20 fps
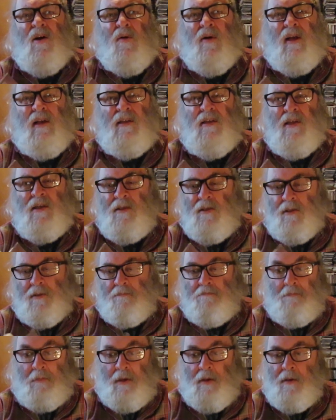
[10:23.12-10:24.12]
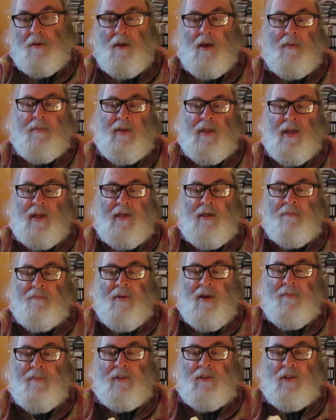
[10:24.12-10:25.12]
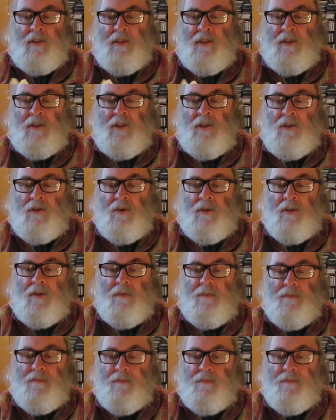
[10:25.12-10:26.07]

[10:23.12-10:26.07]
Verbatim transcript: know it existed. I mean, I didn't pay much attention to it.